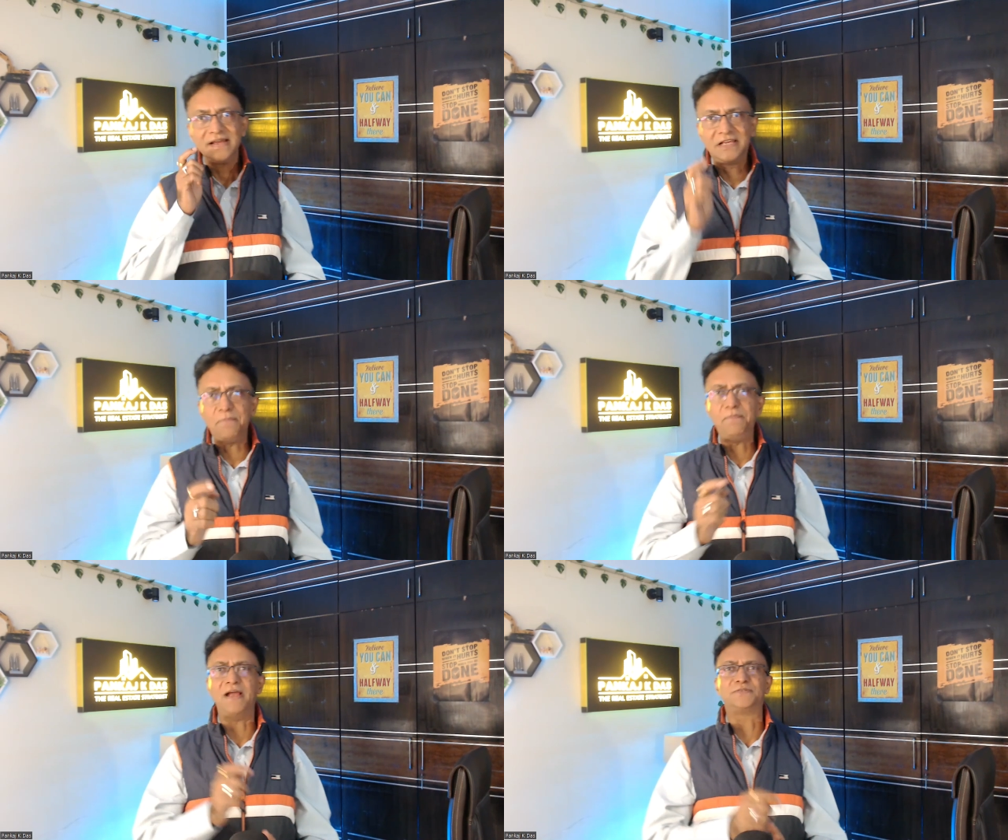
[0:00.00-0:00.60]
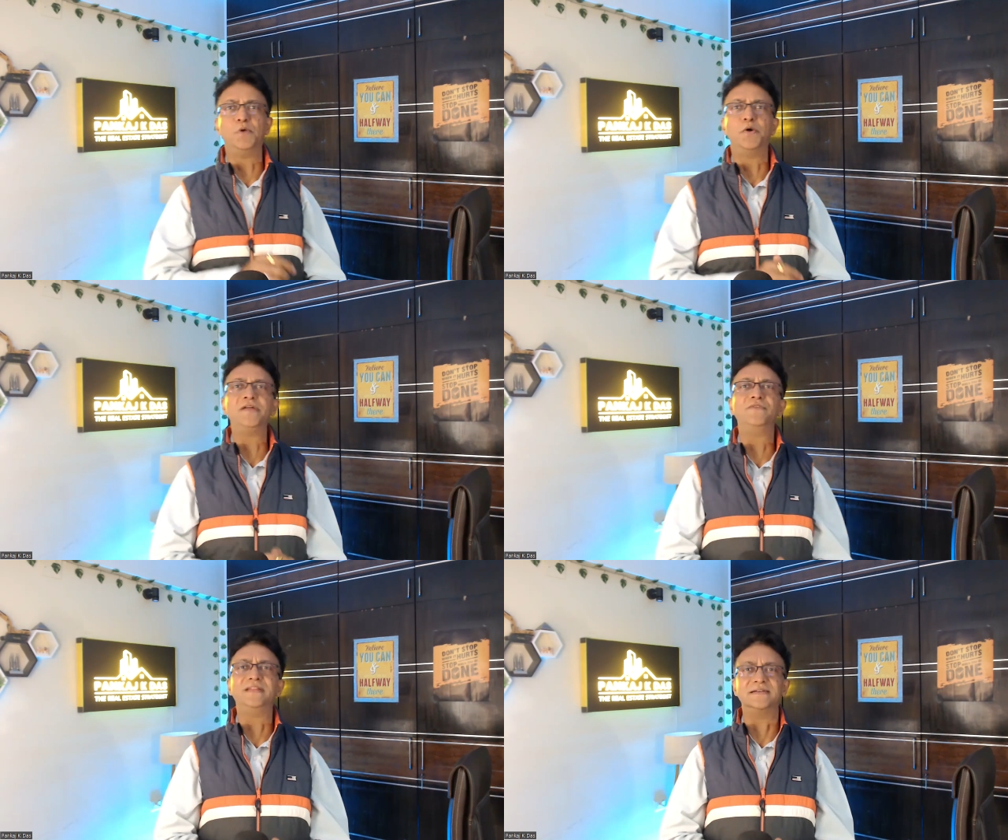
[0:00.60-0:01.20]
Keep exploring
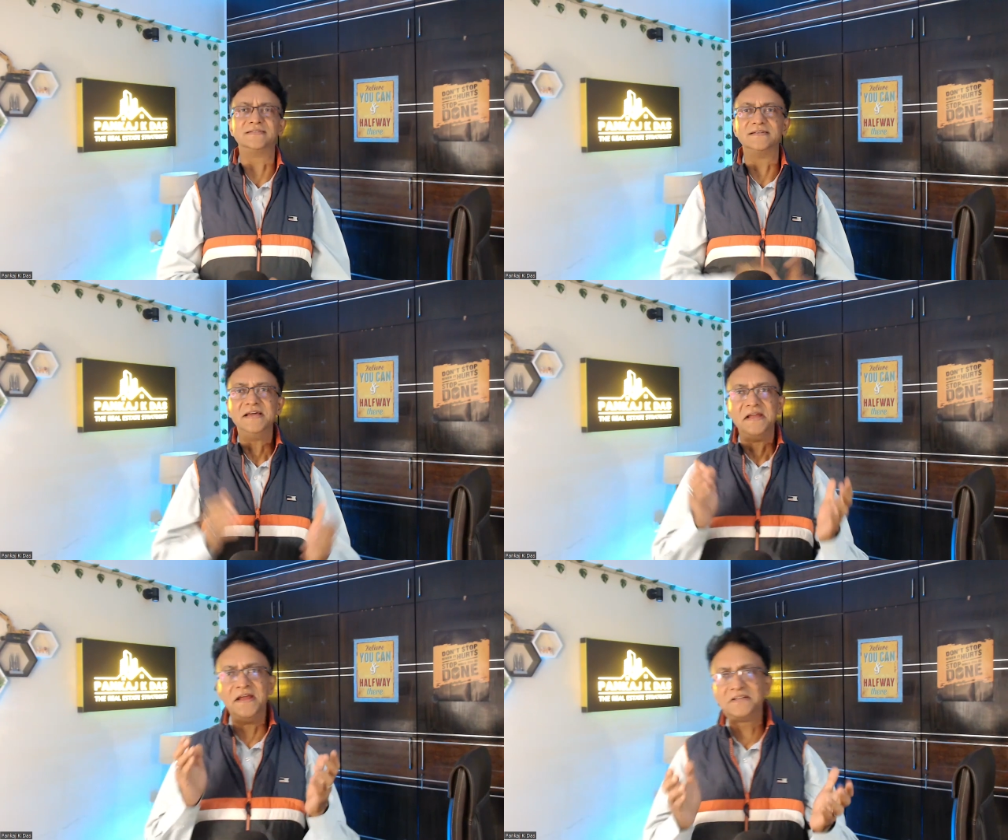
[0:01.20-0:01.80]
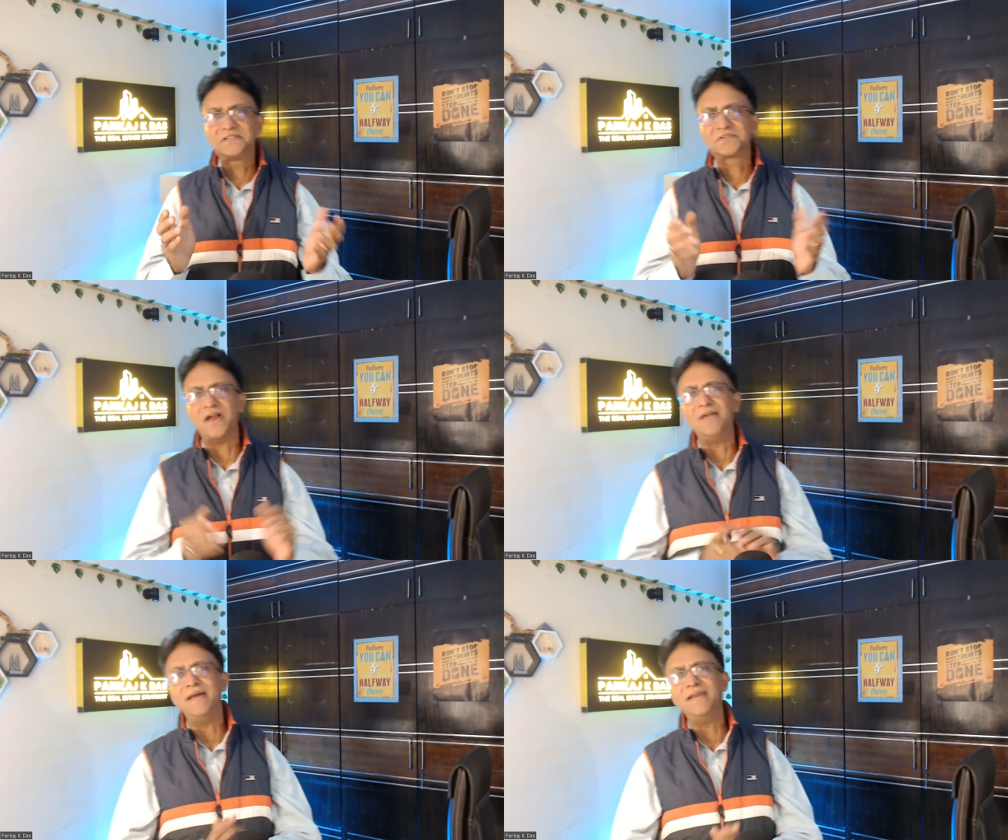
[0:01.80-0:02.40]
with us. Hit
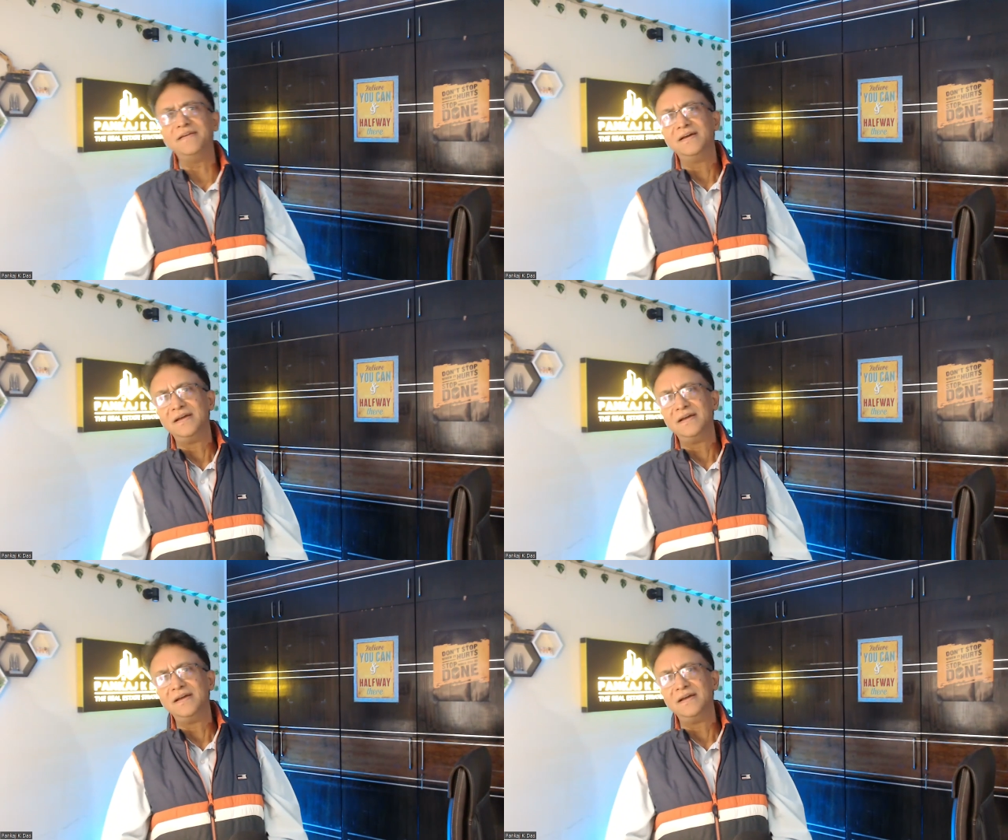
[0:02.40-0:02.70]
subscribe and